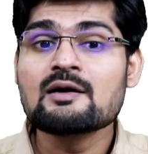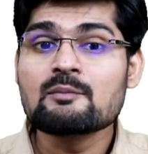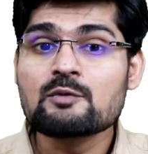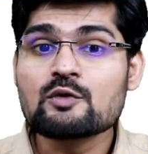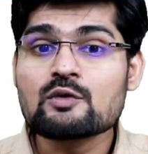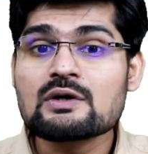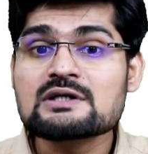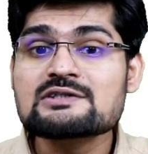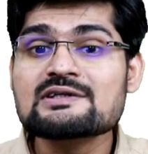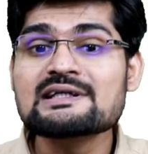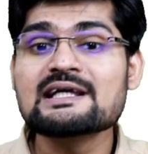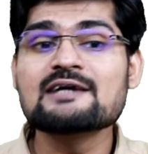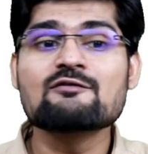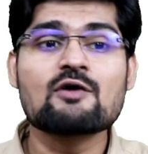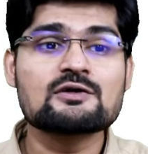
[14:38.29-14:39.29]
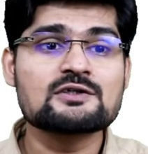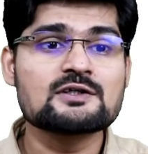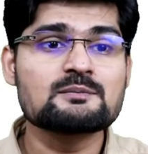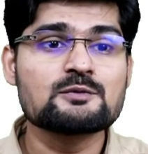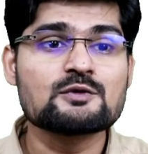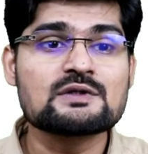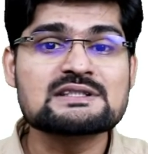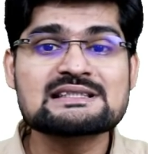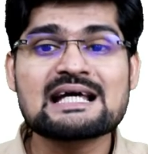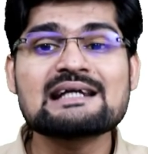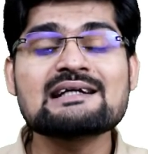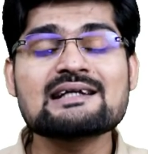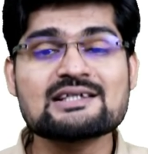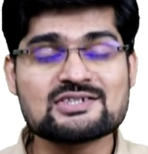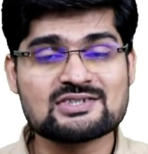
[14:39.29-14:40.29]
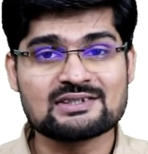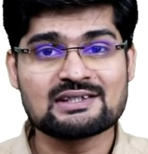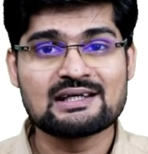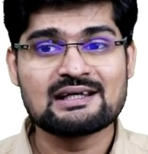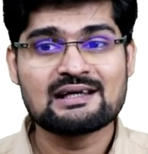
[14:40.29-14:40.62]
poor drinking water, poor sanitation.